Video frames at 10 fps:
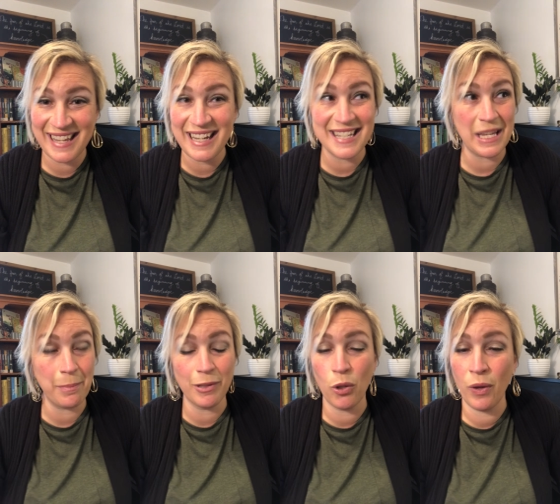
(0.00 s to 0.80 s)
It is a
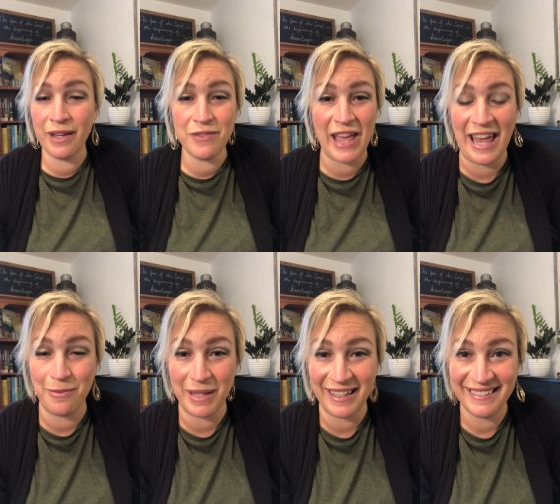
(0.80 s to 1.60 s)
ploy of the
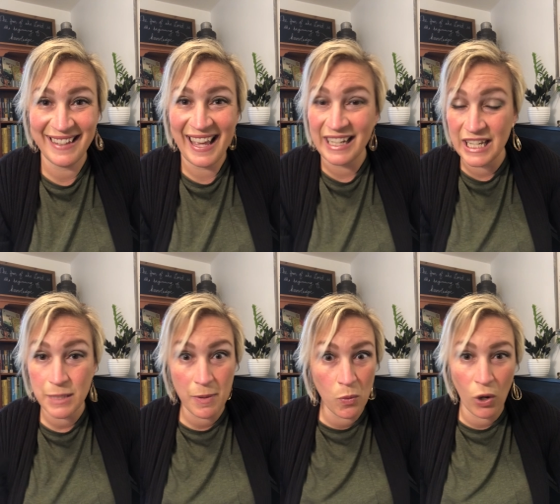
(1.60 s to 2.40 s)
enemy. And he's
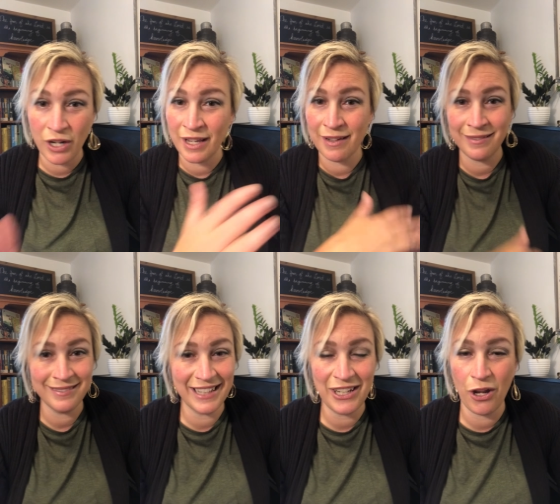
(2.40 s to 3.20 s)
been working,
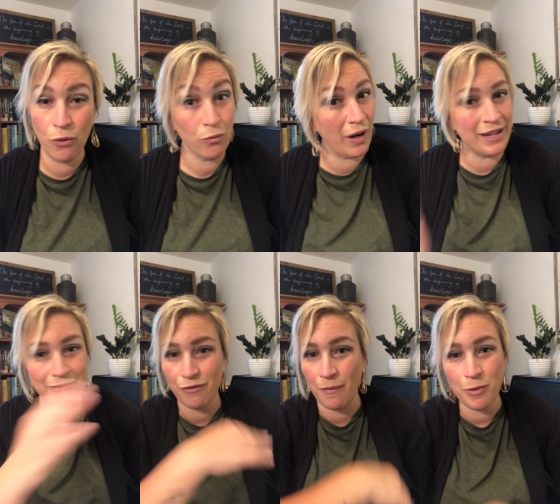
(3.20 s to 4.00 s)
you know, right
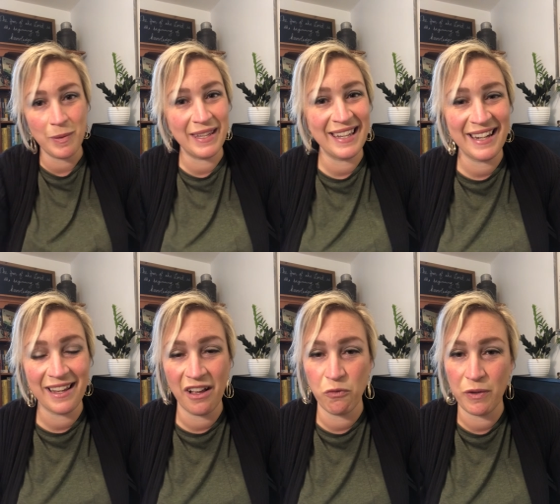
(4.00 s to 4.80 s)
from the
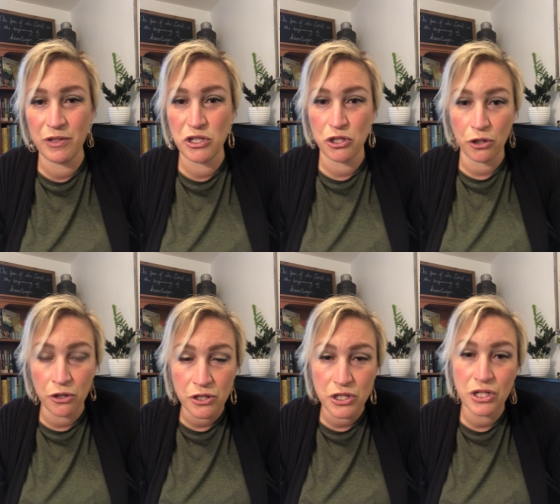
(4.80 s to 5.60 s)
beginning of when the
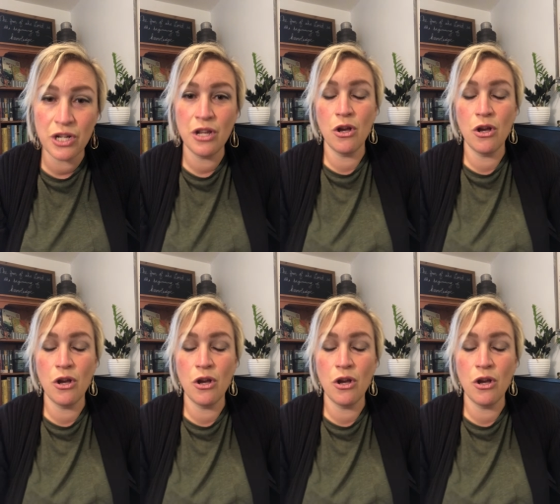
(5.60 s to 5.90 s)
church